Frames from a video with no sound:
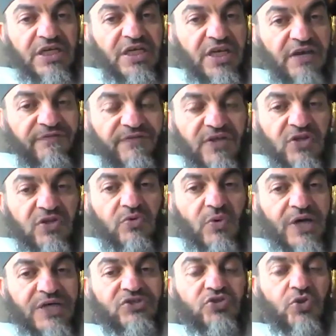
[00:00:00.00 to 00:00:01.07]
if it
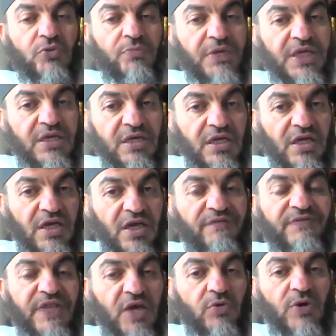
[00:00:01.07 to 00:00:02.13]
was to be, if
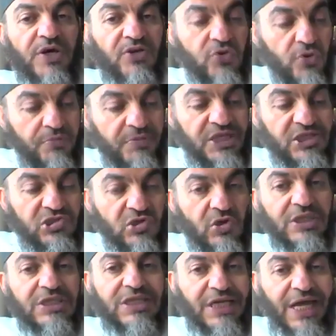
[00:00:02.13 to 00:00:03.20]
they were to be
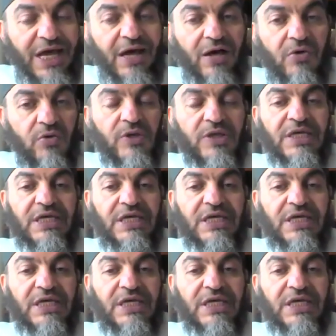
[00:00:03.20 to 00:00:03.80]
sold now,